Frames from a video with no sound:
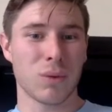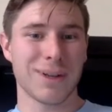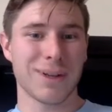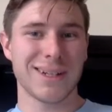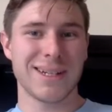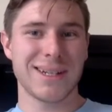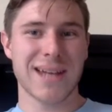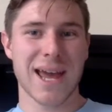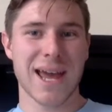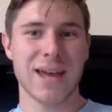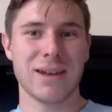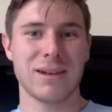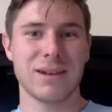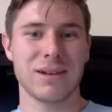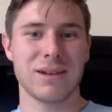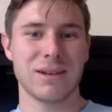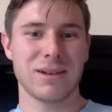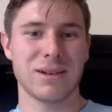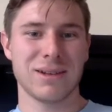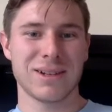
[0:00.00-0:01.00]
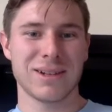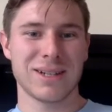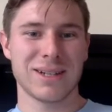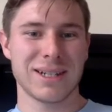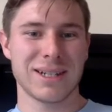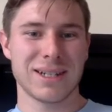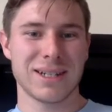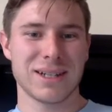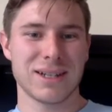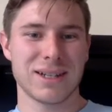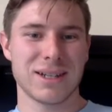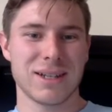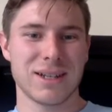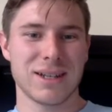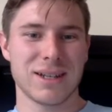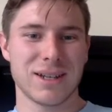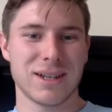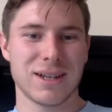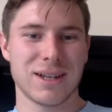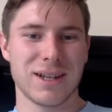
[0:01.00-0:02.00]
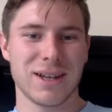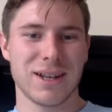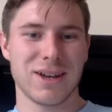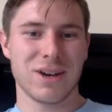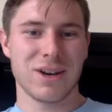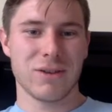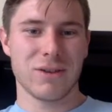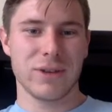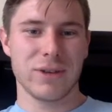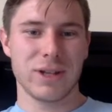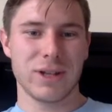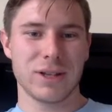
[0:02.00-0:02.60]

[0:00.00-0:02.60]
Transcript: to 10? Any confidence?